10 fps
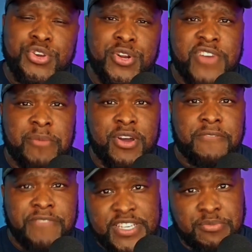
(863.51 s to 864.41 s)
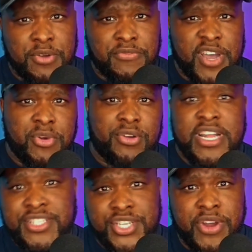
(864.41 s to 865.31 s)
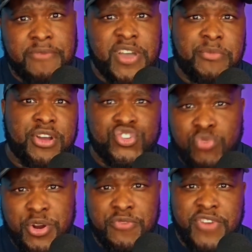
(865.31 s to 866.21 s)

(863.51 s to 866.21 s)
You can find me on Facebook, find me on Instagram, find me on Twitter,